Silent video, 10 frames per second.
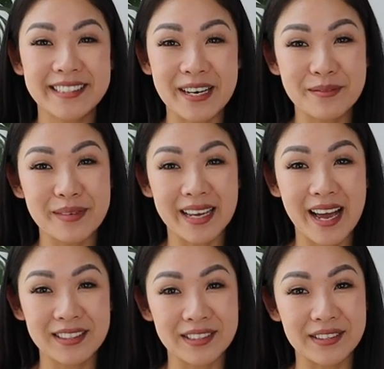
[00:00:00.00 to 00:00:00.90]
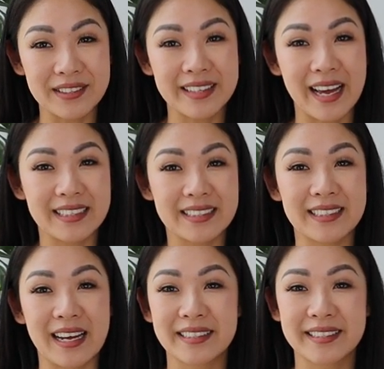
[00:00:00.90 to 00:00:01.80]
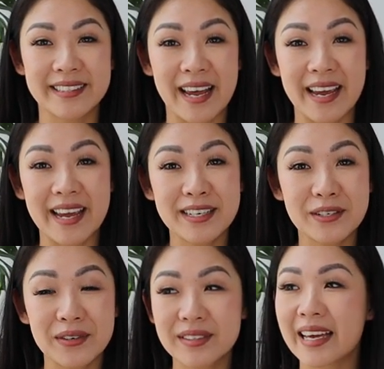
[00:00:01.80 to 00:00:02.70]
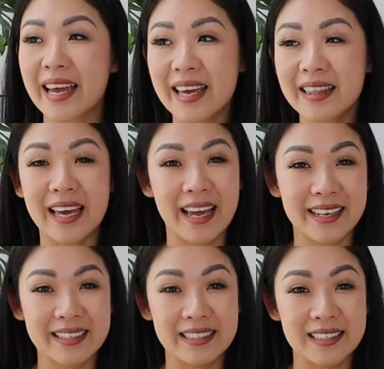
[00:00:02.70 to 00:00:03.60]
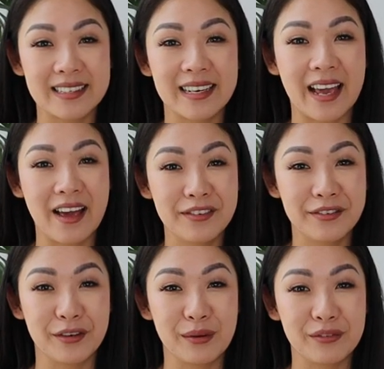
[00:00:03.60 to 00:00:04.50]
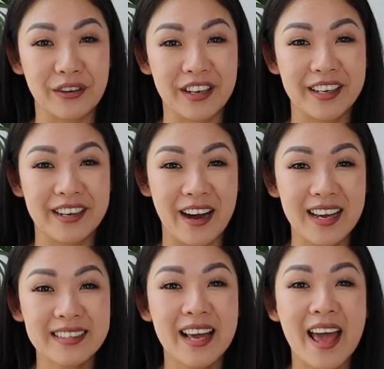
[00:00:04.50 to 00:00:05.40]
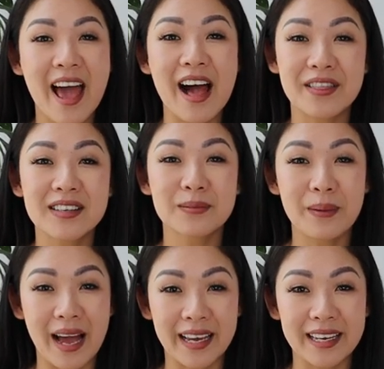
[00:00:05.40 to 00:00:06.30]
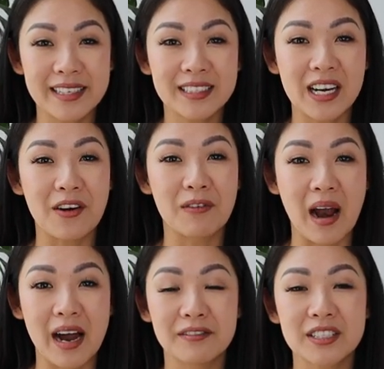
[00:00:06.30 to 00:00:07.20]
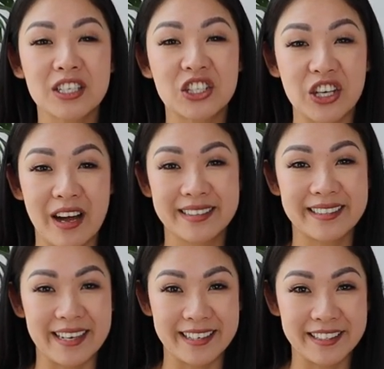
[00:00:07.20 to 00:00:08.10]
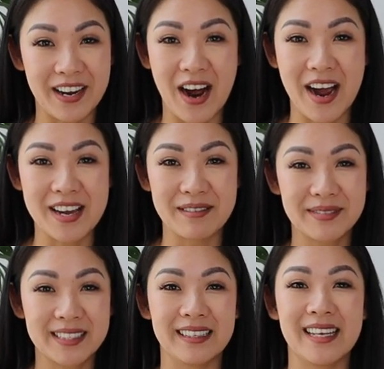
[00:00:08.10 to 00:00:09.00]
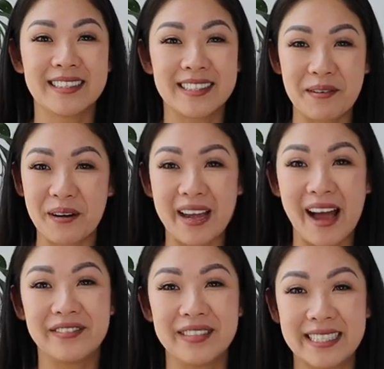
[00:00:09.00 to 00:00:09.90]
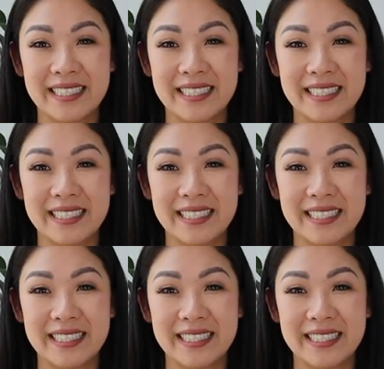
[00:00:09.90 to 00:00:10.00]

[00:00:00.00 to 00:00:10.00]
instead of being outdoors, I decided to stay indoors in the air conditioning and film for you guys. And this package arrived just in time. So let's see what we have